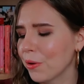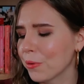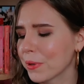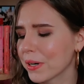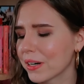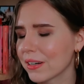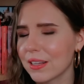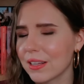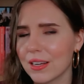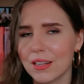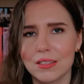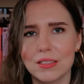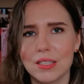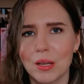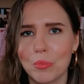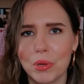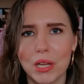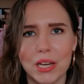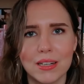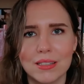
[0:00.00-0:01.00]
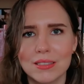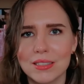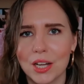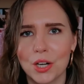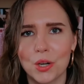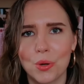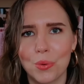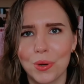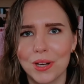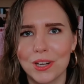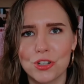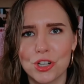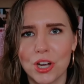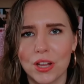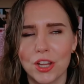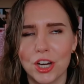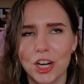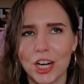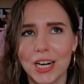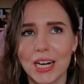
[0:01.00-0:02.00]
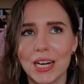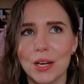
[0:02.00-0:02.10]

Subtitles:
where like siblings annoy each other.